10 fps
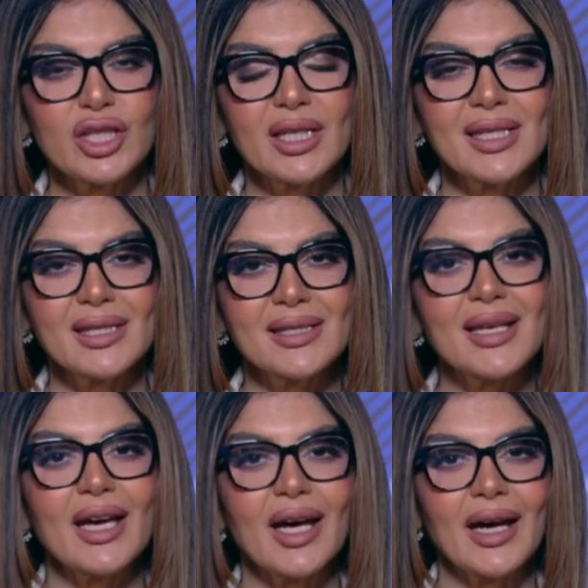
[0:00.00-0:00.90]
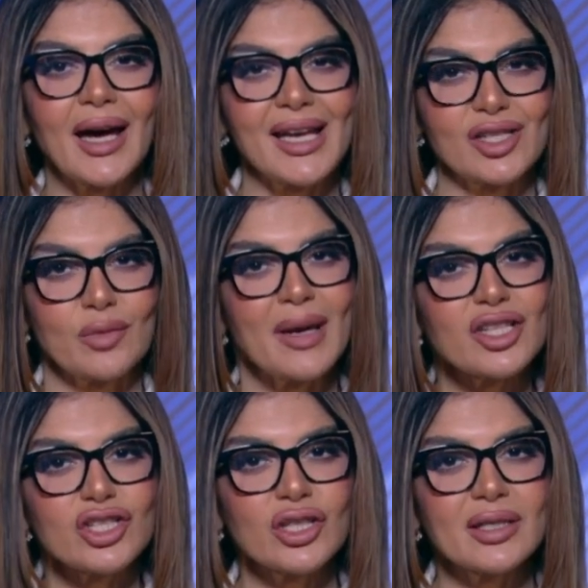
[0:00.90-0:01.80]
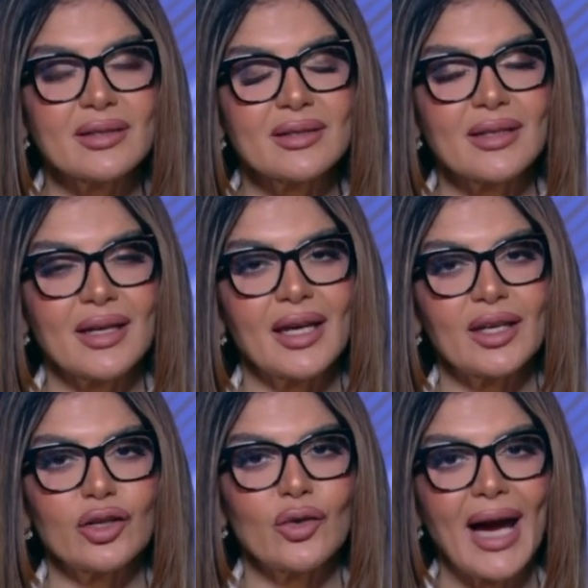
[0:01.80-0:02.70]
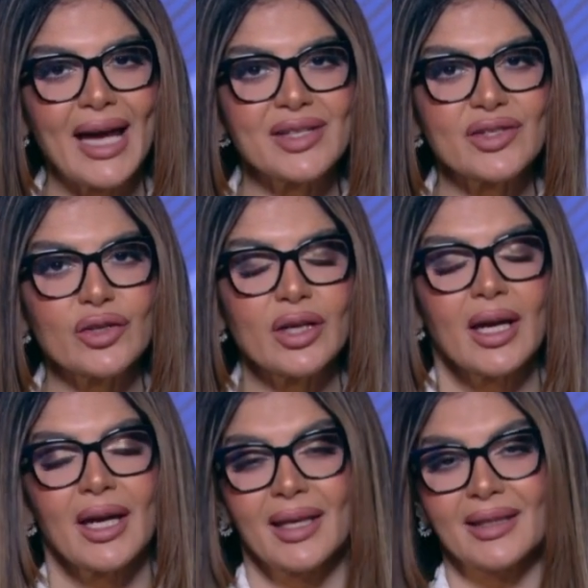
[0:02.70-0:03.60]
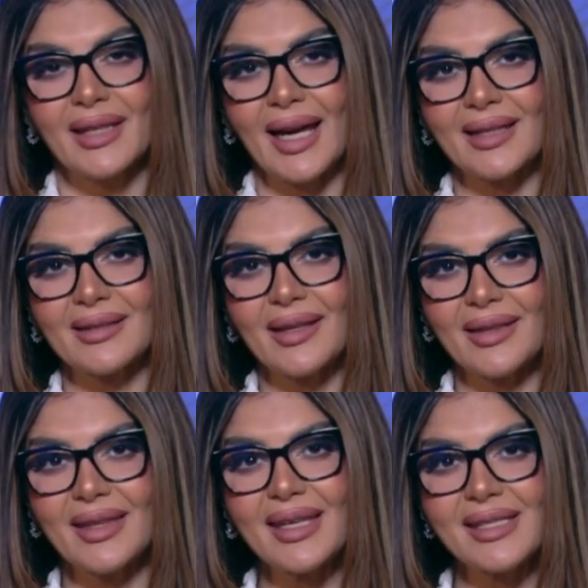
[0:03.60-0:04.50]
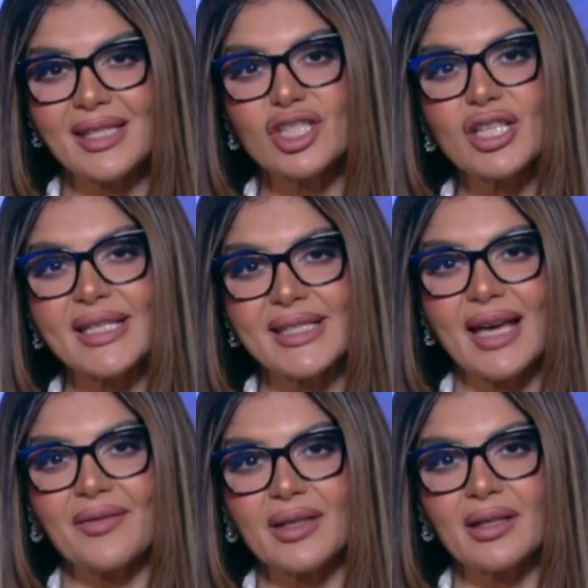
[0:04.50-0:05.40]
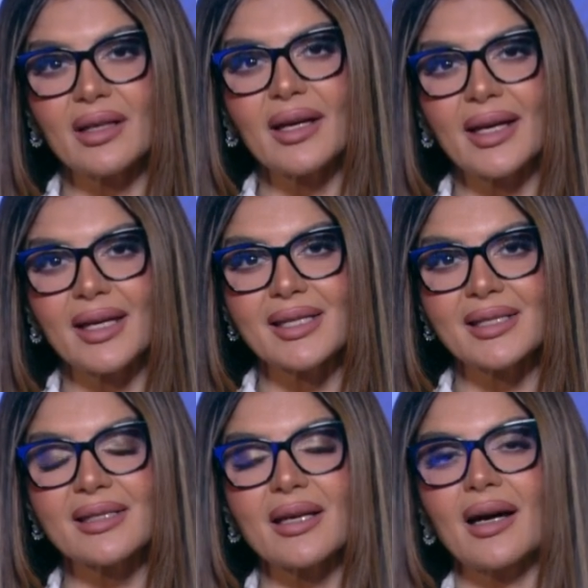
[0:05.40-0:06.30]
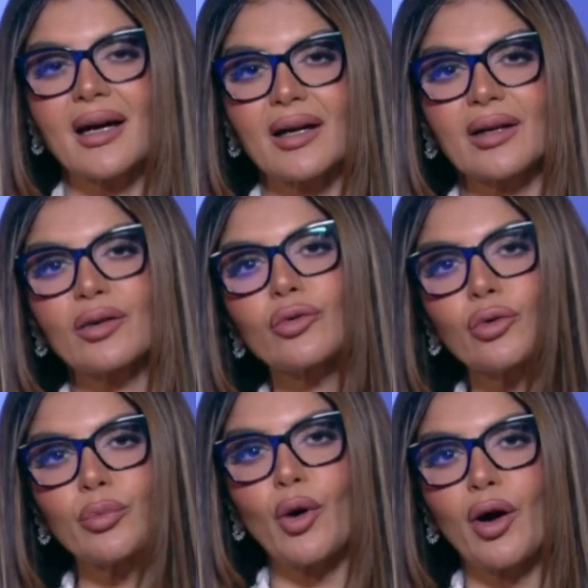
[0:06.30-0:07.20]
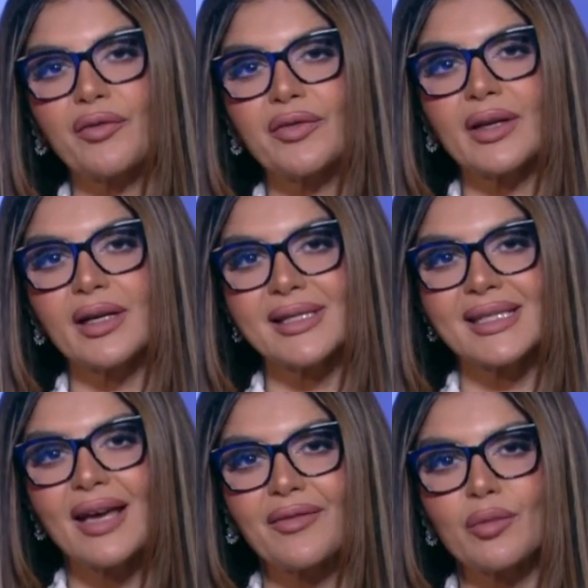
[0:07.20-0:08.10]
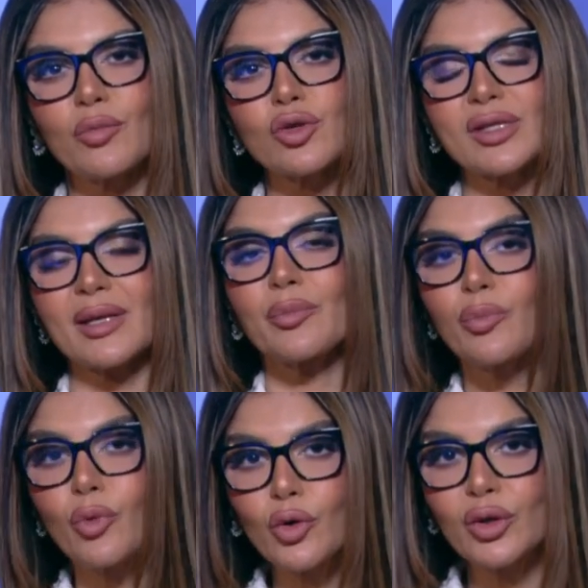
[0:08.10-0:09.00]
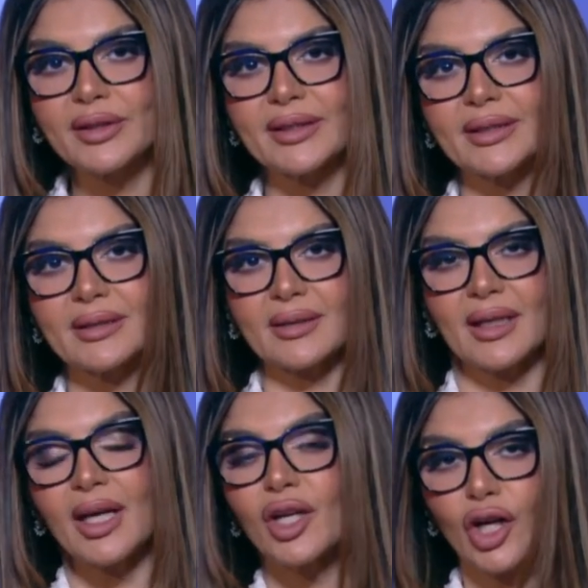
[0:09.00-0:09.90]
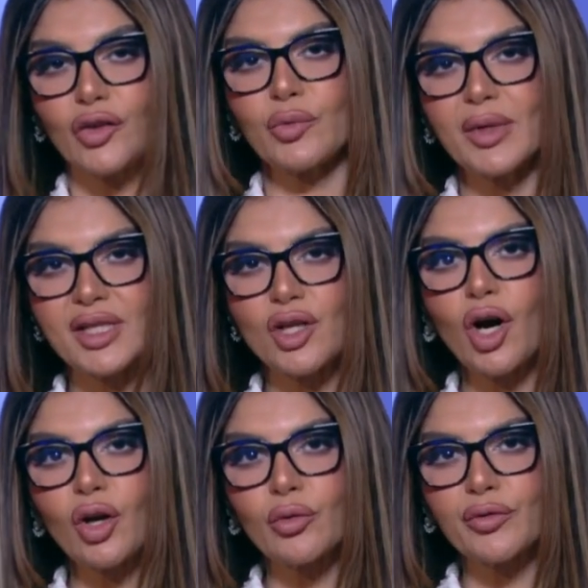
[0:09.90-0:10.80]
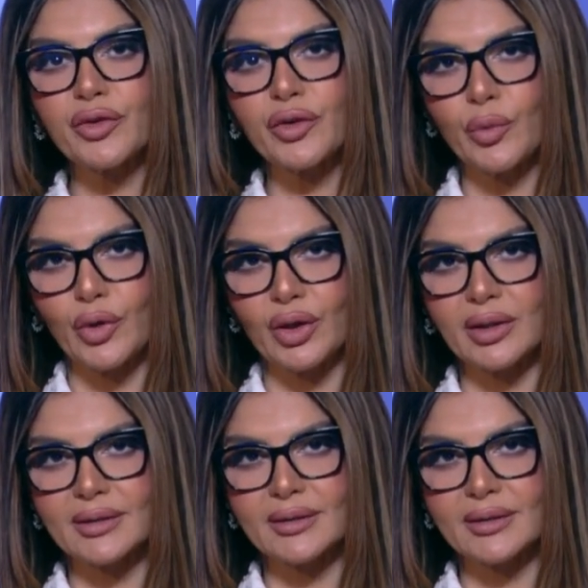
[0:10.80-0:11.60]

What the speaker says: is, as you mentioned in your answer, that this G7 is a group of the 7 most important countries all over the world,